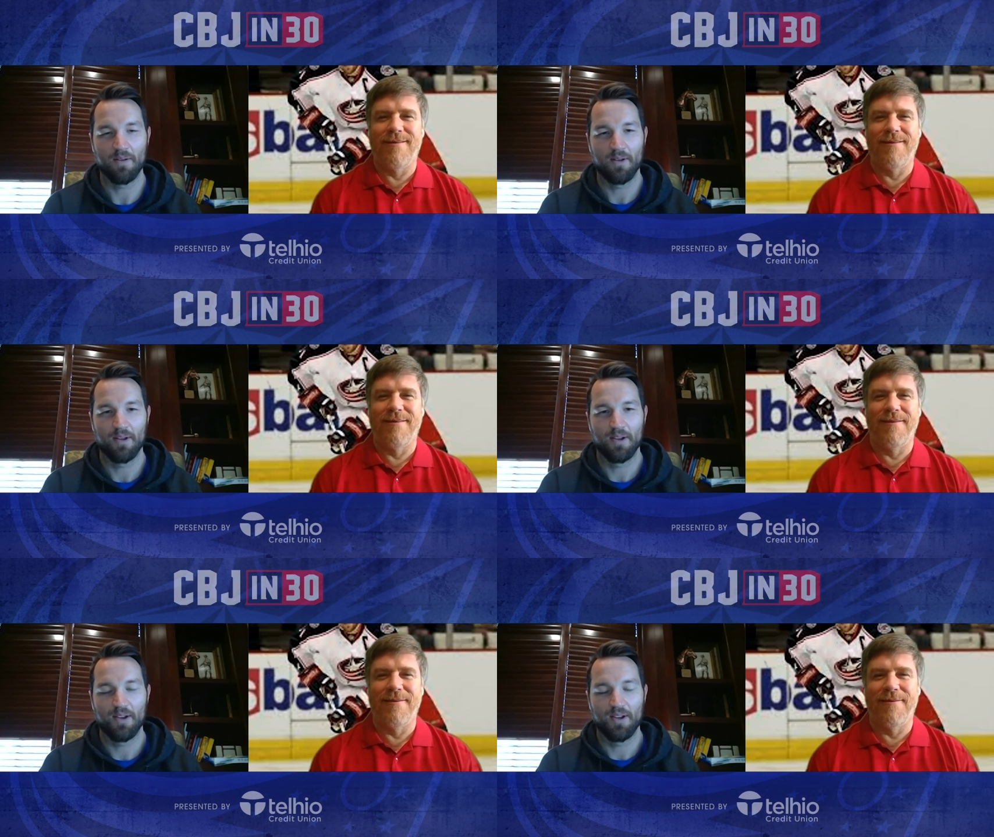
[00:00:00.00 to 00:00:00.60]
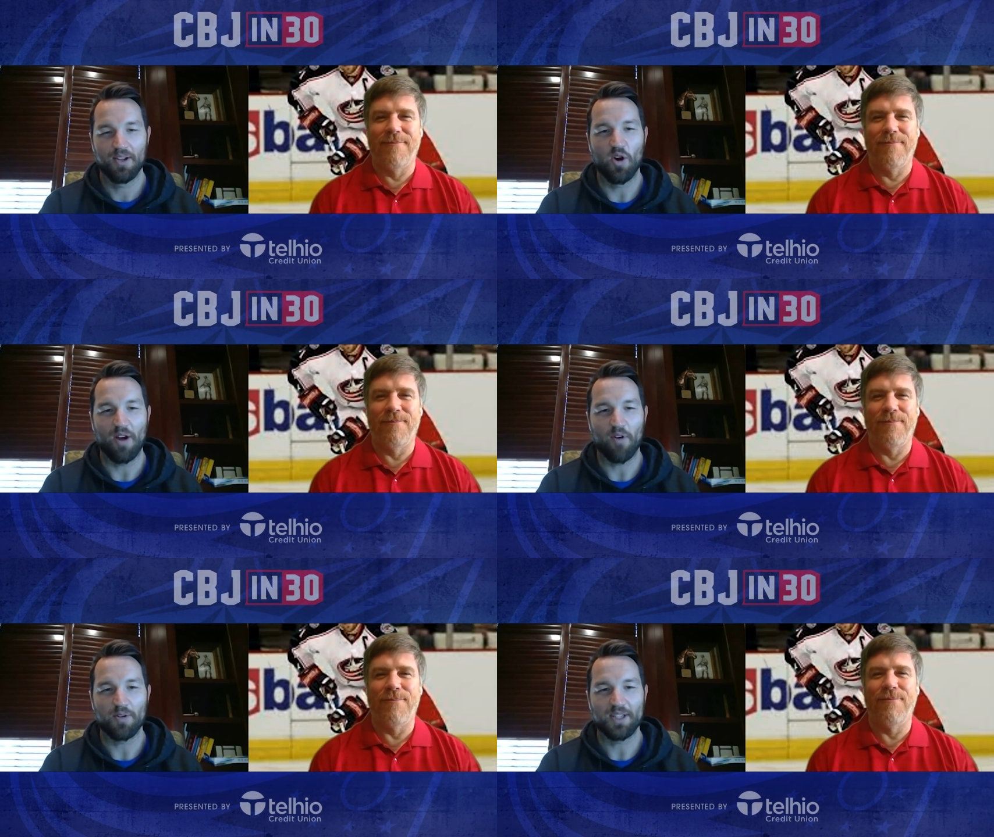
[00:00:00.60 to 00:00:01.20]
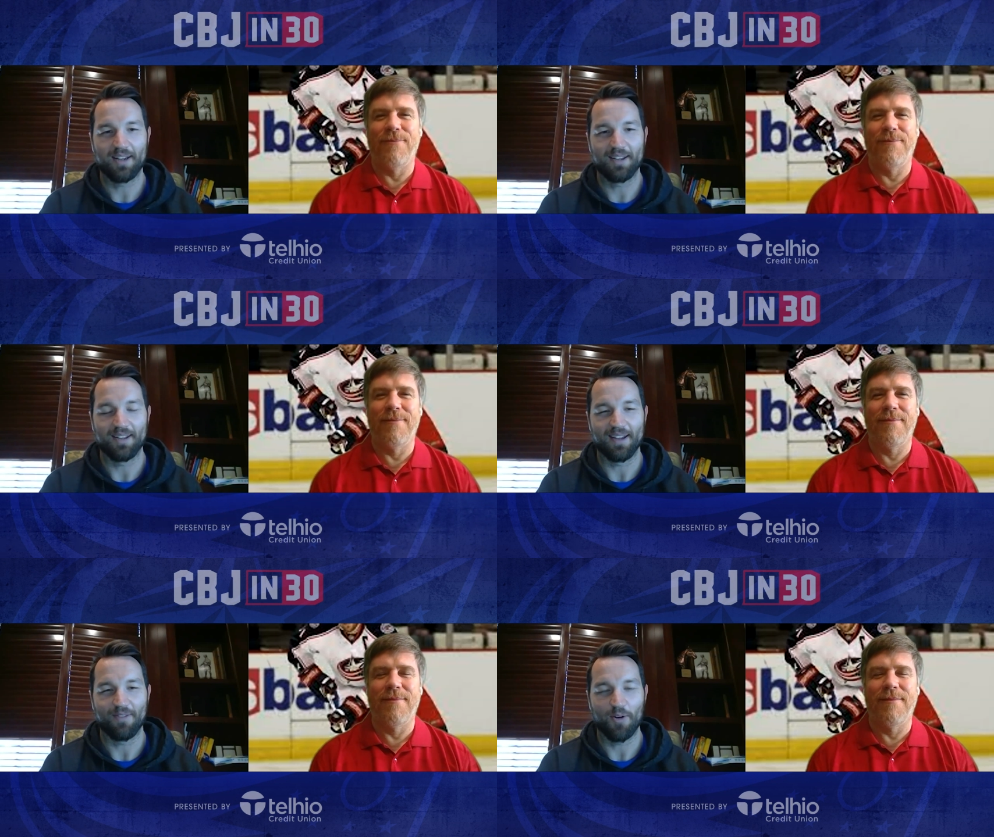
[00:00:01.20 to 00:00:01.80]
Speaker 1: You know, I've always had a I've
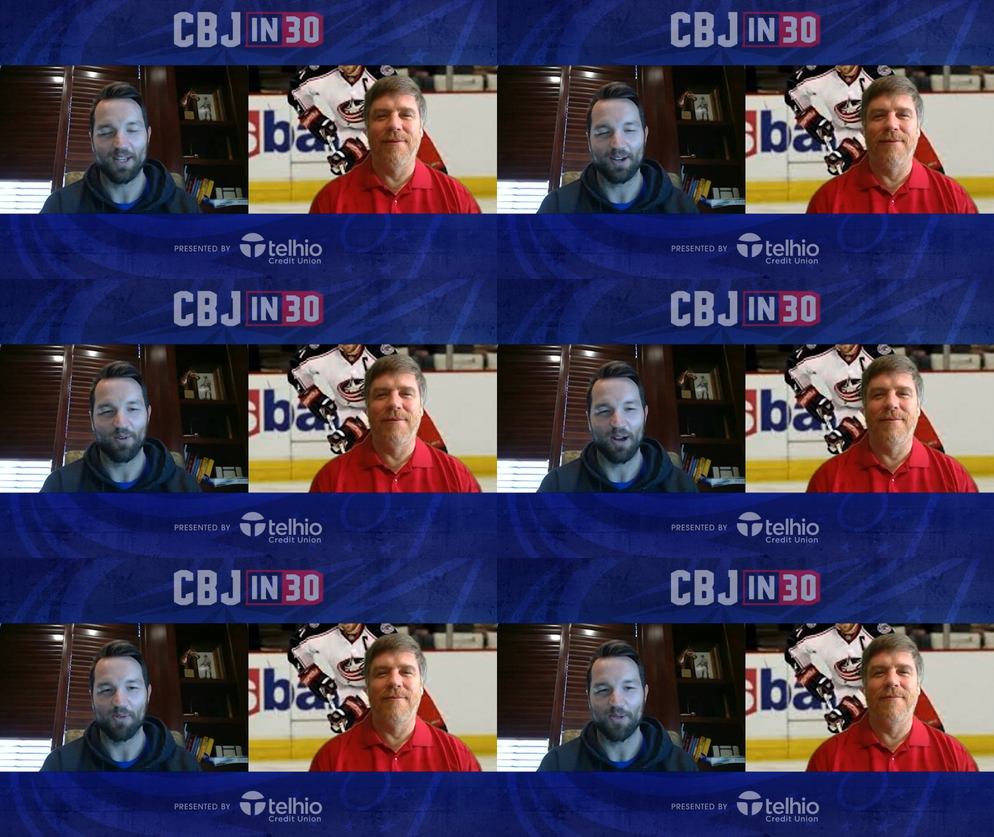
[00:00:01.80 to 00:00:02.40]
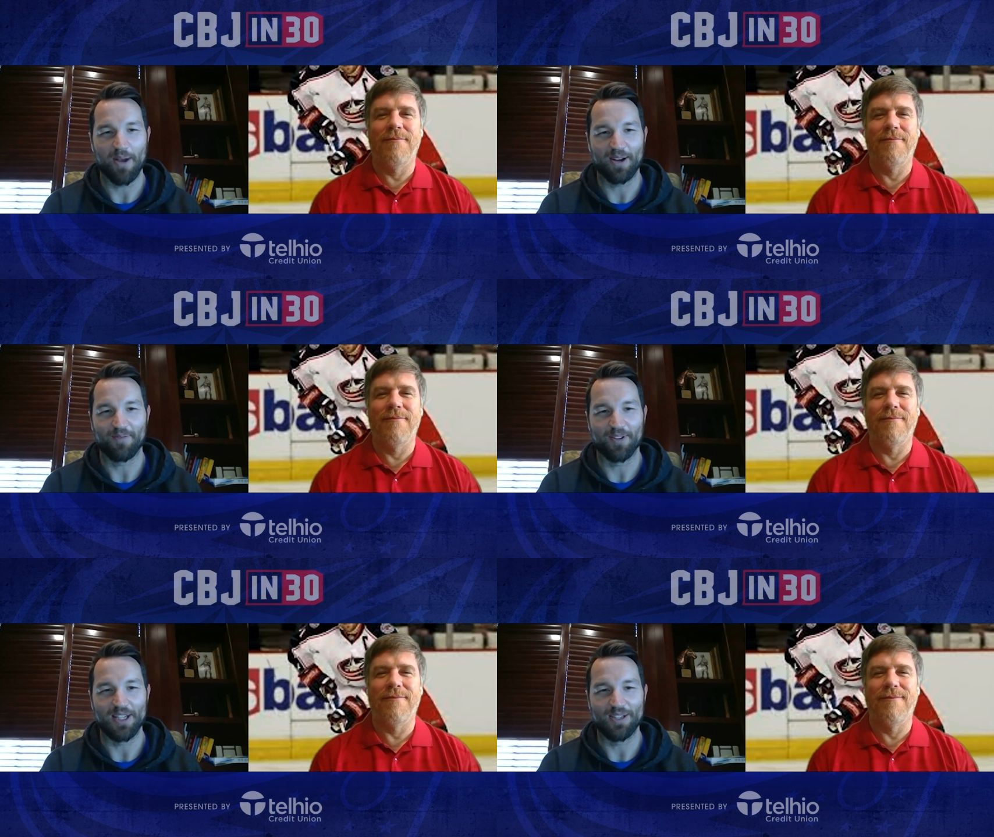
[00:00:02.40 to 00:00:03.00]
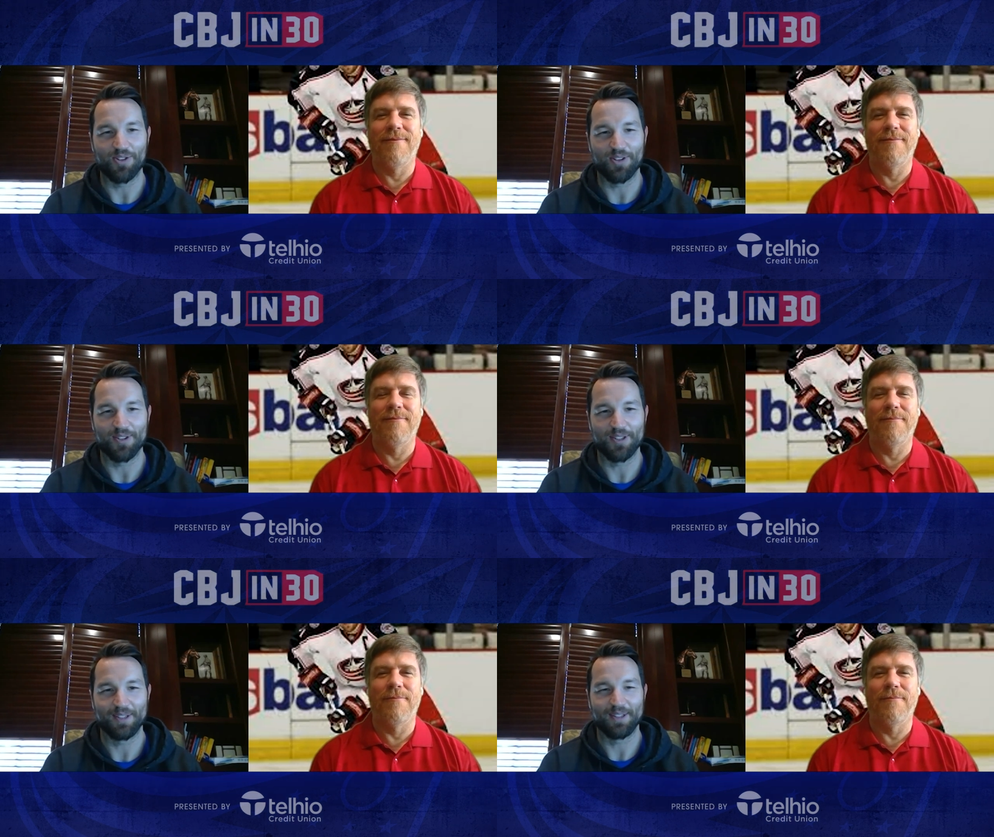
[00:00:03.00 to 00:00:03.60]
always had a great respect for
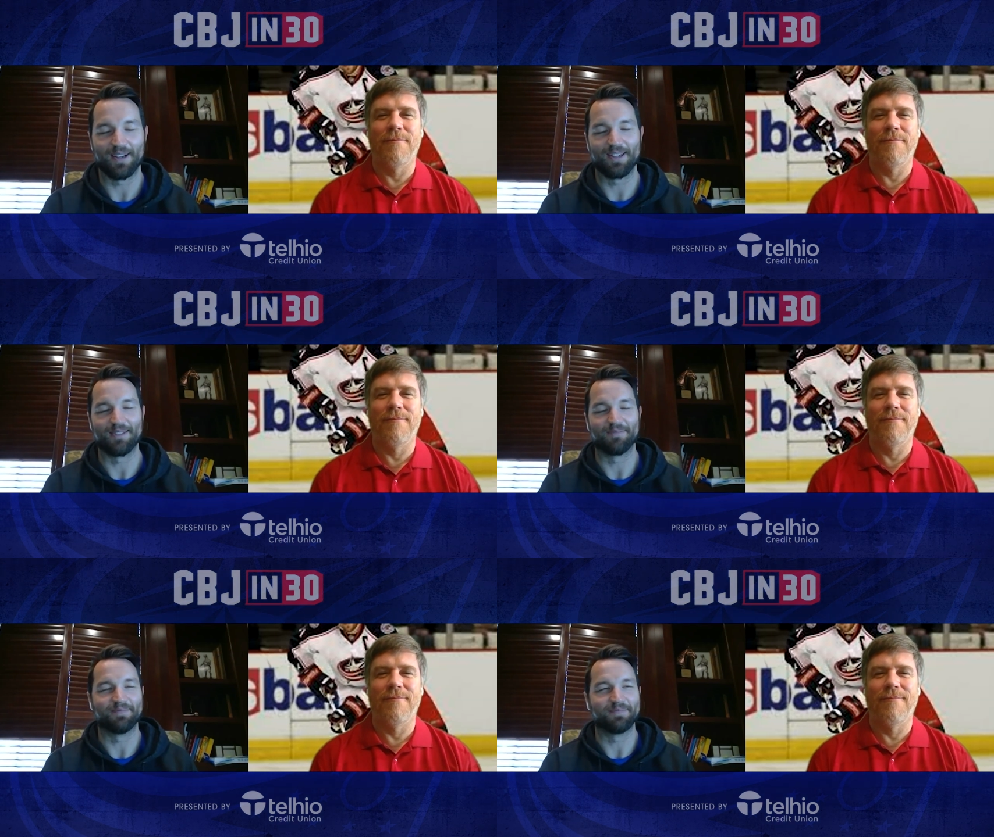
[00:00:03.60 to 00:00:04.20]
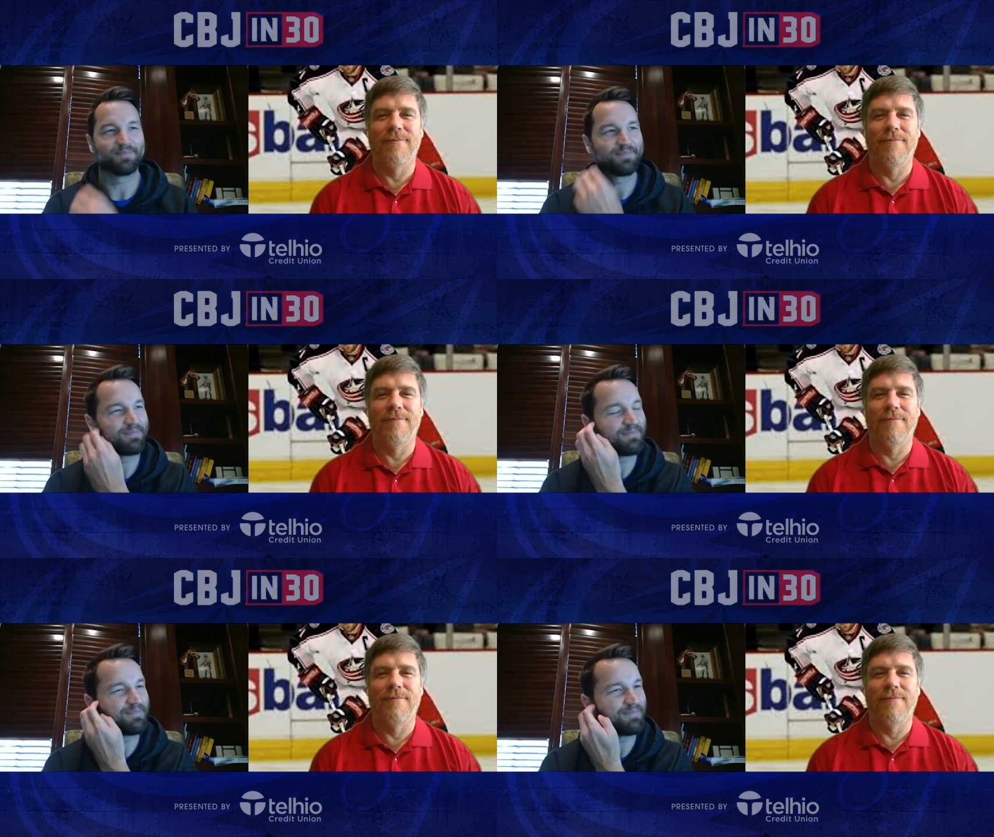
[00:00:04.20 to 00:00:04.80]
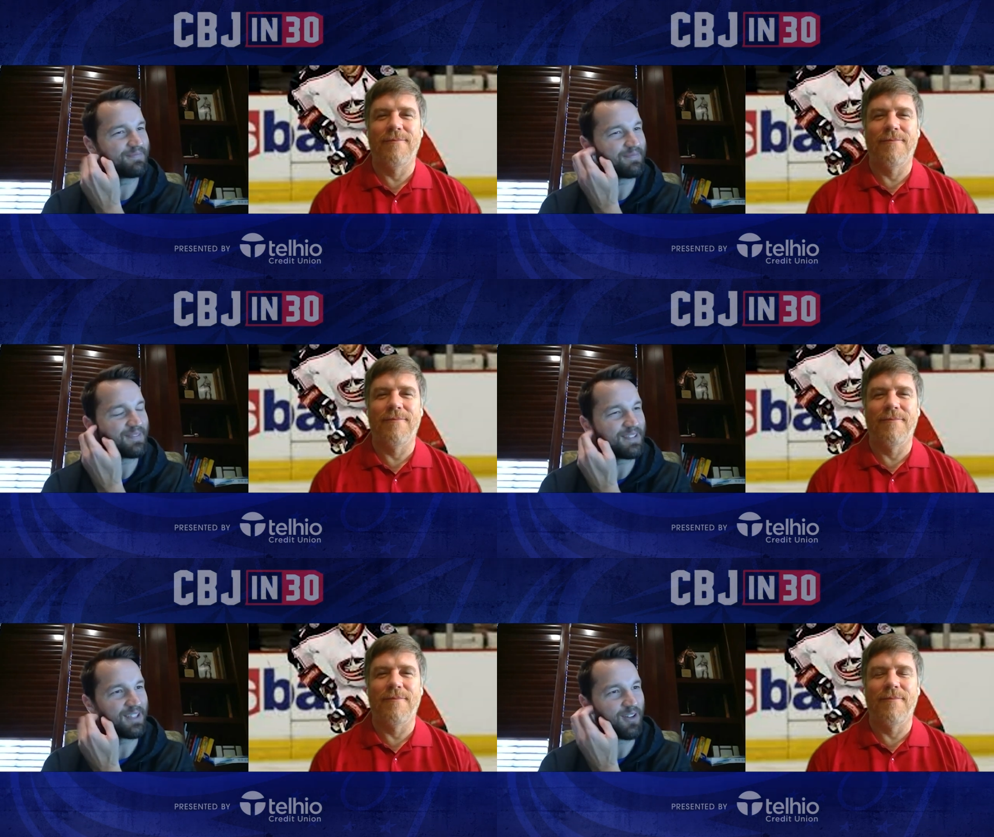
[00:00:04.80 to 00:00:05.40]
teachers. Um,
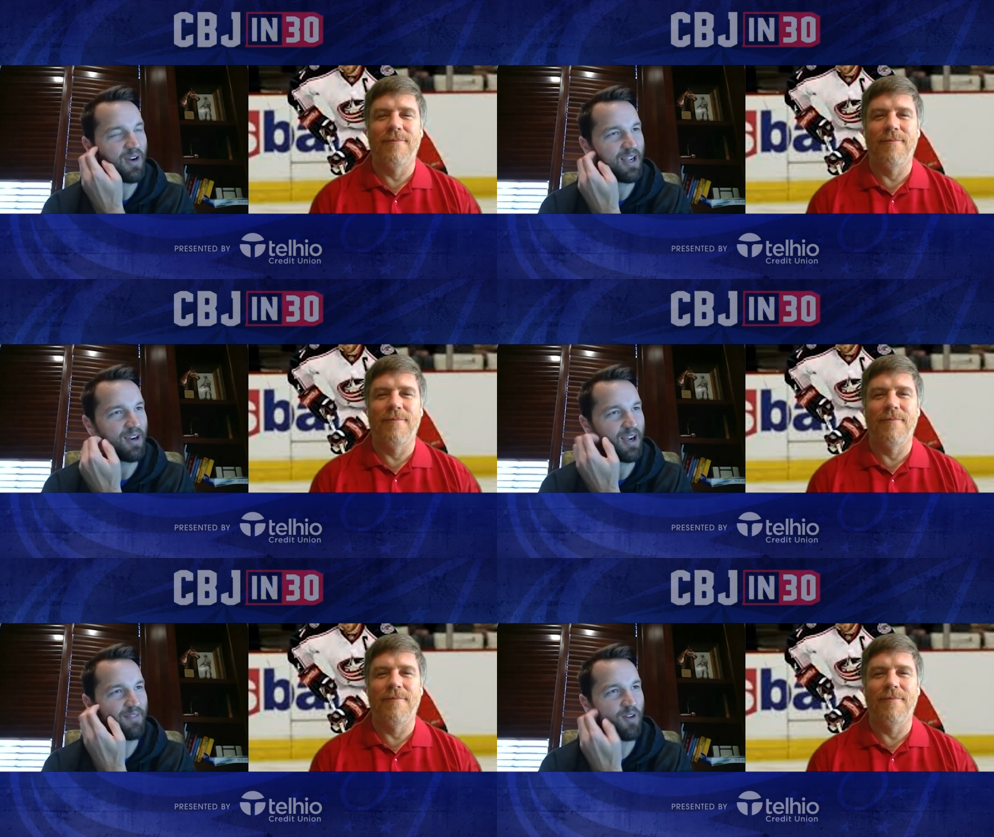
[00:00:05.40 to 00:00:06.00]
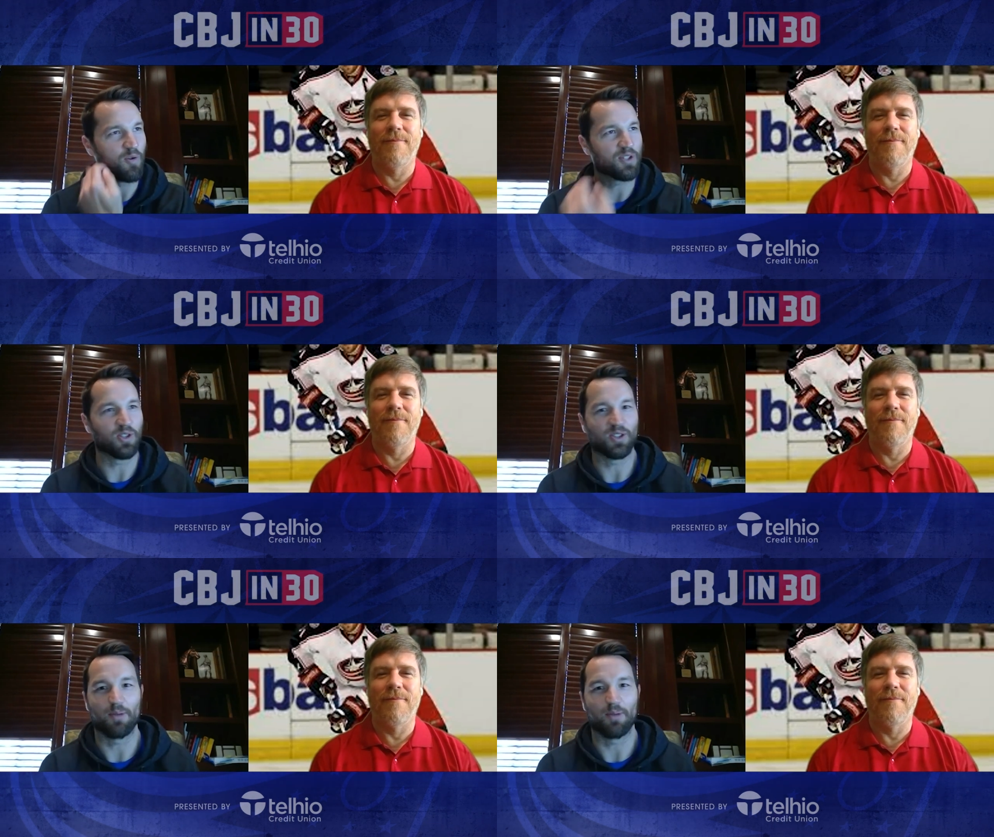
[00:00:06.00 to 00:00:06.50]
you know, I, have always looked